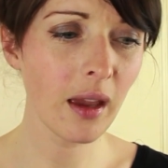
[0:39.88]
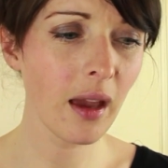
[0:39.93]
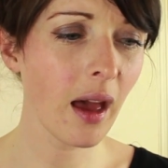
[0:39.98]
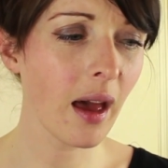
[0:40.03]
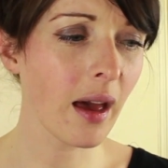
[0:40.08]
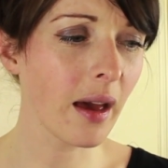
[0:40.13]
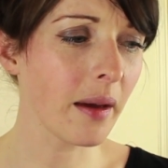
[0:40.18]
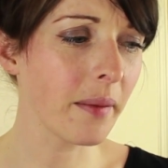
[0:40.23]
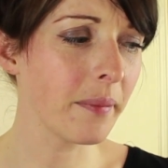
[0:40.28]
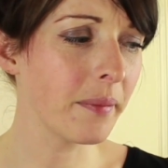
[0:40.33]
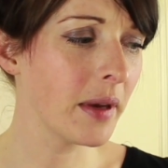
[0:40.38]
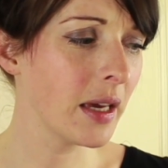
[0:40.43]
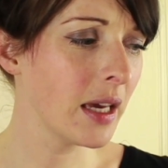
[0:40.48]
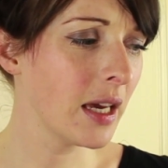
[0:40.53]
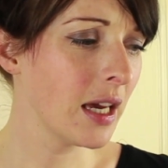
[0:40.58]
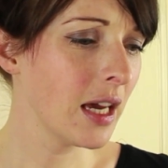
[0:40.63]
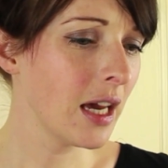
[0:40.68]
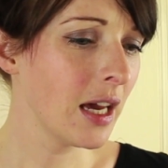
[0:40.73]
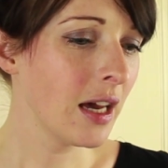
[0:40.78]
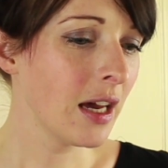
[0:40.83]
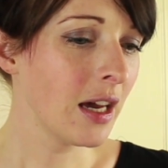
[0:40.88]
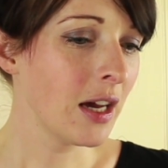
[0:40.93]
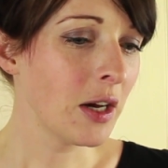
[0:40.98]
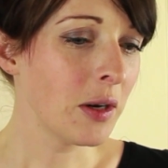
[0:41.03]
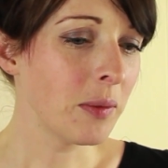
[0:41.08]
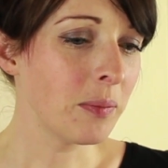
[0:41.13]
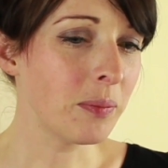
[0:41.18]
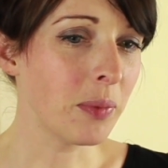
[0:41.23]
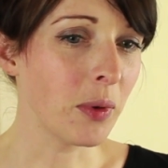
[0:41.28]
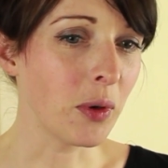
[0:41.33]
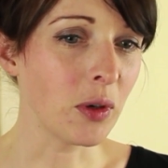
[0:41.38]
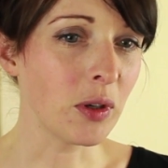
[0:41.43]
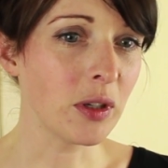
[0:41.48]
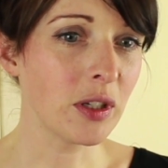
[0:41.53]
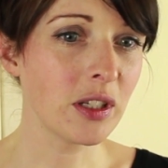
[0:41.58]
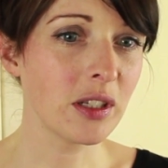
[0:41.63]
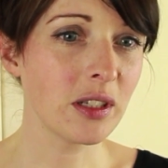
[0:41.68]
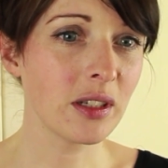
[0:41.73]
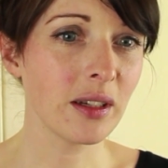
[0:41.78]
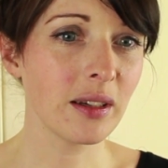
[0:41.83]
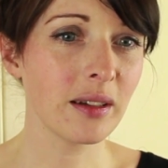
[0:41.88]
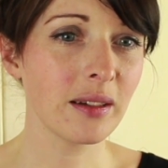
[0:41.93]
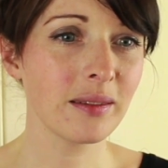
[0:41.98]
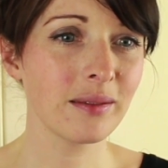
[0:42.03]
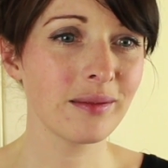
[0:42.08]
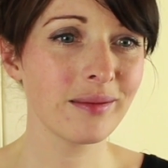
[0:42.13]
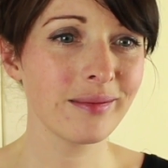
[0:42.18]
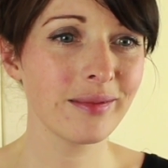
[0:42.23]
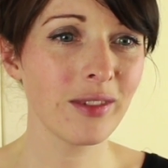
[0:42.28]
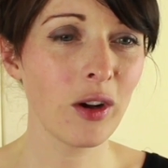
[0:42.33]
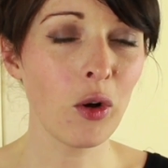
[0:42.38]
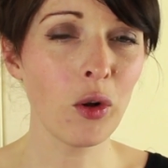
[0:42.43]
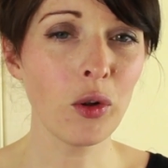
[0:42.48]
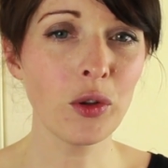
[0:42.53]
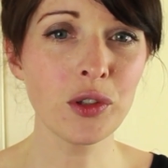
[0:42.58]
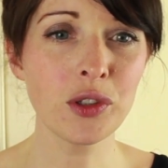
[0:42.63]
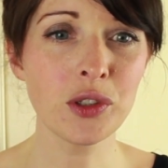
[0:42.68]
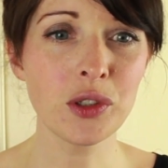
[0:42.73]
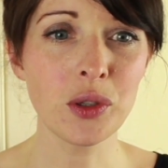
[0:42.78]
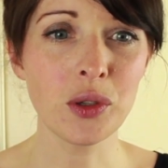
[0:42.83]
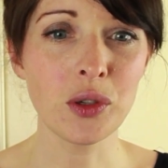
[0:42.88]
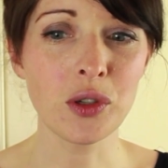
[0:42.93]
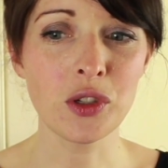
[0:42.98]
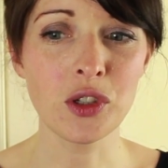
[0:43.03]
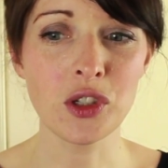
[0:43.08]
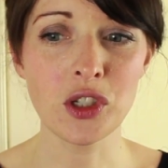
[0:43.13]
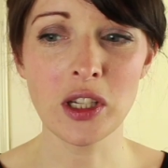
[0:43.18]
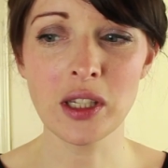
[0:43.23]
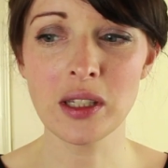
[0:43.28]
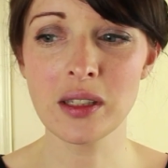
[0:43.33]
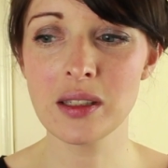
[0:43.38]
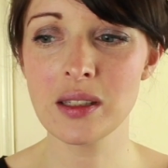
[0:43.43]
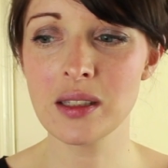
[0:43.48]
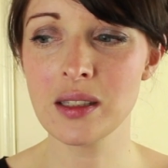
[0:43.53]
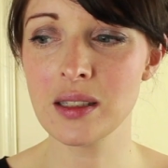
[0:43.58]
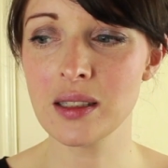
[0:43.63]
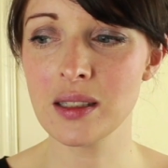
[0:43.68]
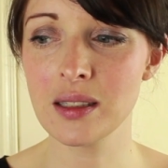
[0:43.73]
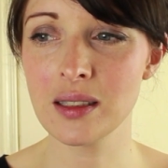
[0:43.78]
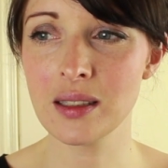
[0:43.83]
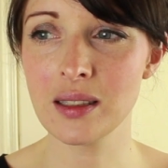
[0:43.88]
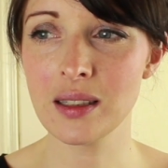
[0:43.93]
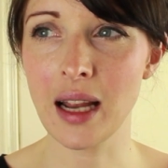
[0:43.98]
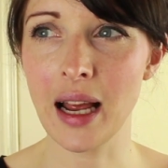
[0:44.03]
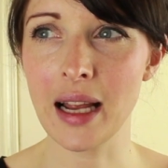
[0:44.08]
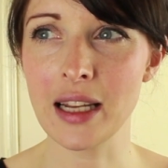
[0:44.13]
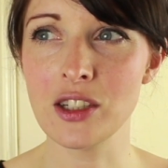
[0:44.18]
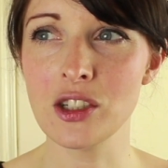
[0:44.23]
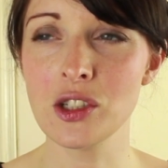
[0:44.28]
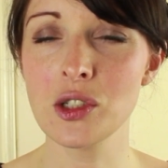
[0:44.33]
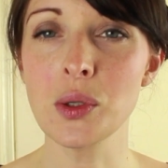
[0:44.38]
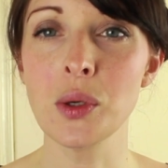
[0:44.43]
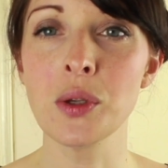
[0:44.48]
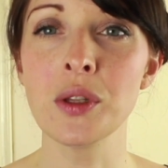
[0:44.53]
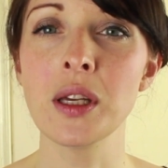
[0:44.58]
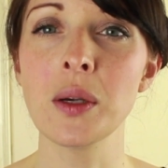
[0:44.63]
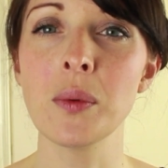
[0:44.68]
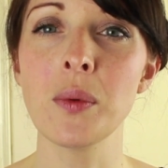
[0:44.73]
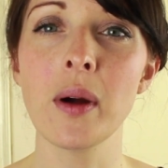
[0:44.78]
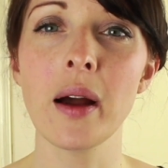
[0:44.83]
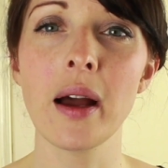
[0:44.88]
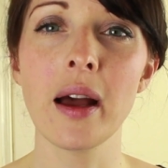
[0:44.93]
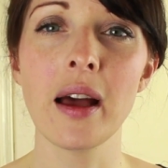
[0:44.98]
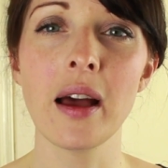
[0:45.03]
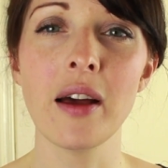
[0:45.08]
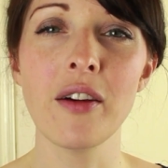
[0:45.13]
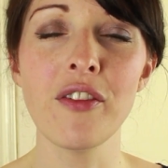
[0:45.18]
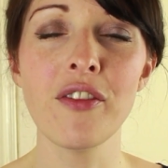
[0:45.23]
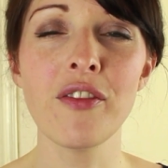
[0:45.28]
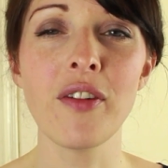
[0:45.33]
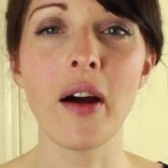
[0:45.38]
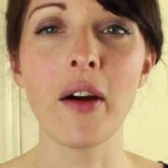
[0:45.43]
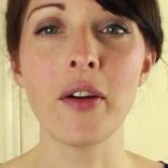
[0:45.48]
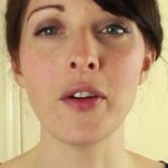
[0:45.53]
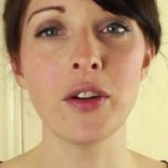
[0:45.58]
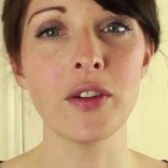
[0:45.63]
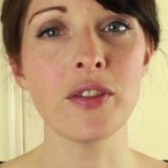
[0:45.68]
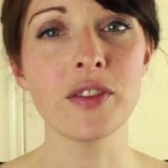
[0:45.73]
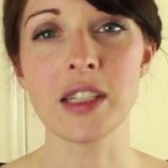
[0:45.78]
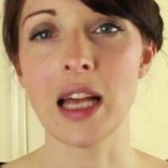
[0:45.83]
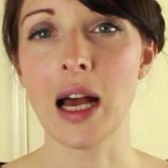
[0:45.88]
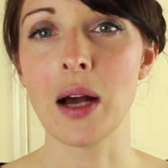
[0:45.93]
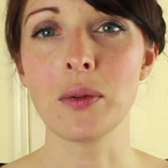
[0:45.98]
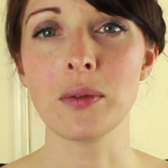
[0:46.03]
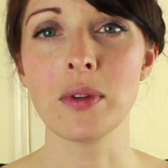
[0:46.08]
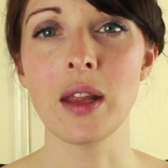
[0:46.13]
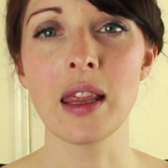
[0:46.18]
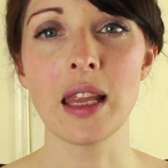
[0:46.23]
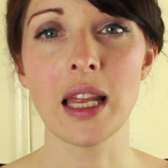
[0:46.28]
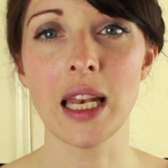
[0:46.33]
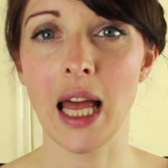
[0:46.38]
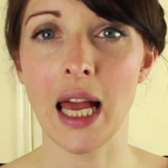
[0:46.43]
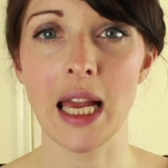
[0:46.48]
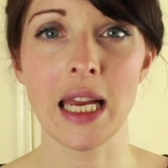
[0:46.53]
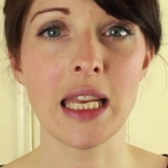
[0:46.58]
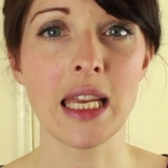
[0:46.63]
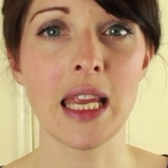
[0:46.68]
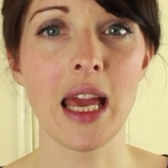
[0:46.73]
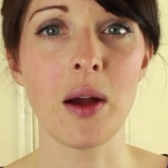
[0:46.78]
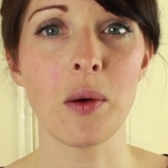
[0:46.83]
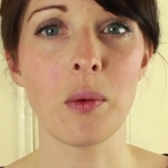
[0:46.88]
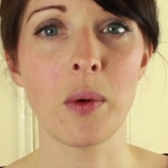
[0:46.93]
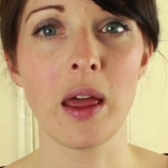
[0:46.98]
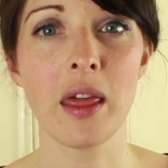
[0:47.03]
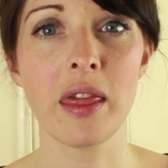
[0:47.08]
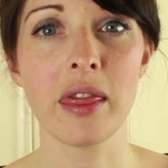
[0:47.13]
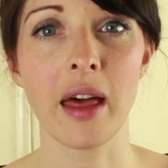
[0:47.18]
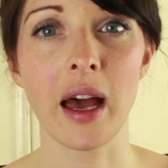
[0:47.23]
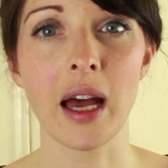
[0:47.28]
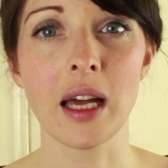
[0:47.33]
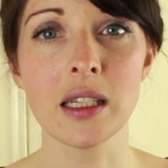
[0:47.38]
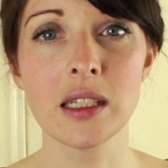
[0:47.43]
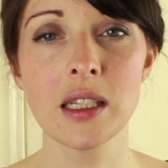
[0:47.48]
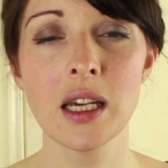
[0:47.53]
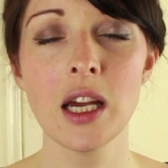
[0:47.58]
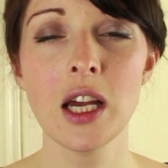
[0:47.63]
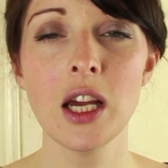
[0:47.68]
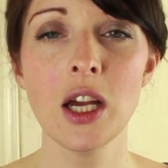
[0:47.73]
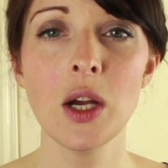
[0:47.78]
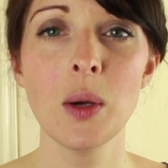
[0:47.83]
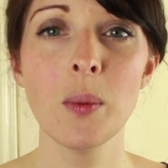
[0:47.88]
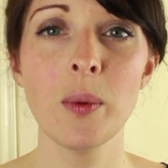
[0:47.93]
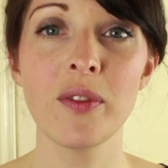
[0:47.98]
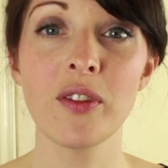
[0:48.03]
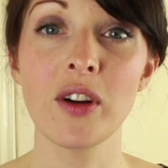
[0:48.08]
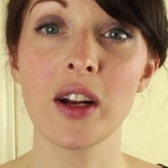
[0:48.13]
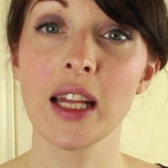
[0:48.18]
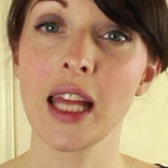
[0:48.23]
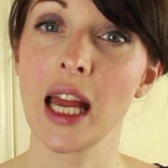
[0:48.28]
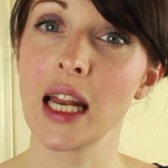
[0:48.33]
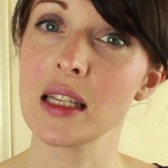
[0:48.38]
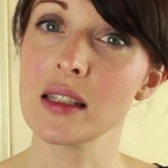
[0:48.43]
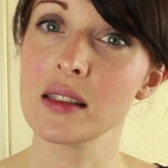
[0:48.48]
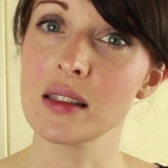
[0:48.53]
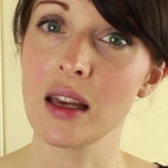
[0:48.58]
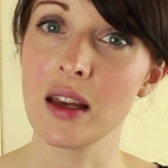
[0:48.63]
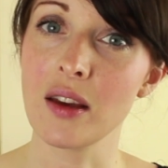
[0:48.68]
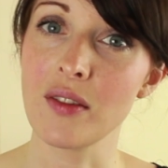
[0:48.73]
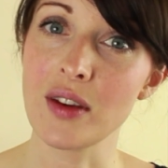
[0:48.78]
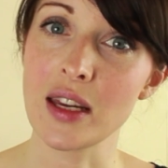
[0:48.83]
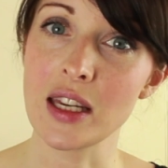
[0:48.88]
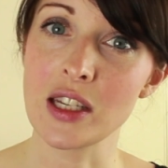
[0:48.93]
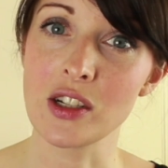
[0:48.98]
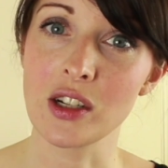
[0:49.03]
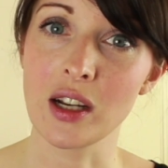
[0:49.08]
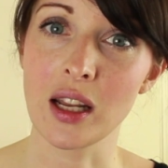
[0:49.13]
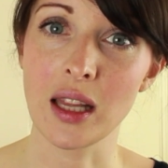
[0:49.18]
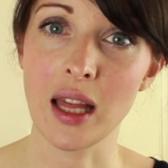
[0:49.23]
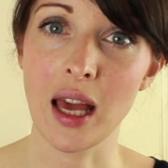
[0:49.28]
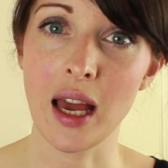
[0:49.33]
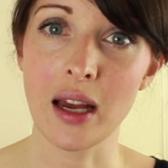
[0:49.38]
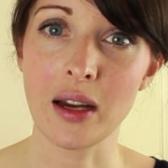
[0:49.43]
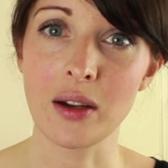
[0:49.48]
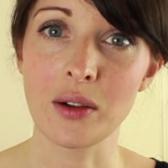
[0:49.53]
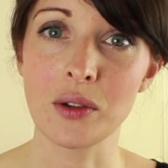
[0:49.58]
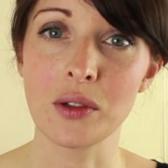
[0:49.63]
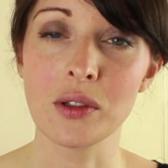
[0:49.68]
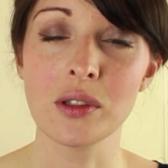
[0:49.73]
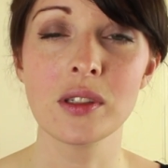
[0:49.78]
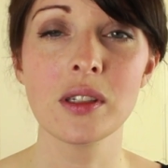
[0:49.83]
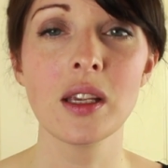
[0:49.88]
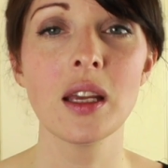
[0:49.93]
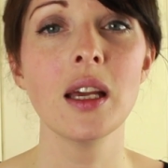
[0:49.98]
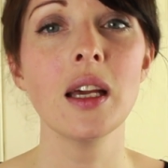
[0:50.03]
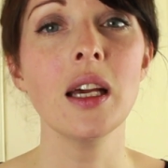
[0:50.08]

But also I just don't think we're far enough down the line yet with that. We've got to get a survey done on the house.